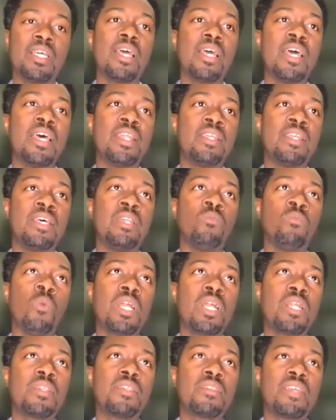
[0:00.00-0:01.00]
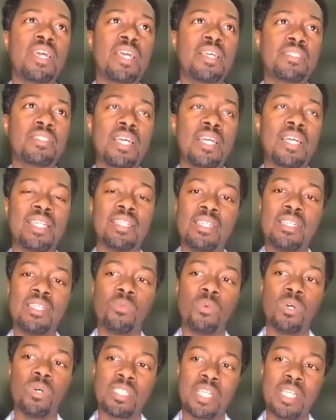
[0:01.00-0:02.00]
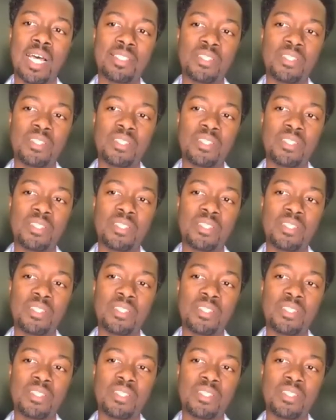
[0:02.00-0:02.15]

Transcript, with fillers: And, and one of the things that I did was I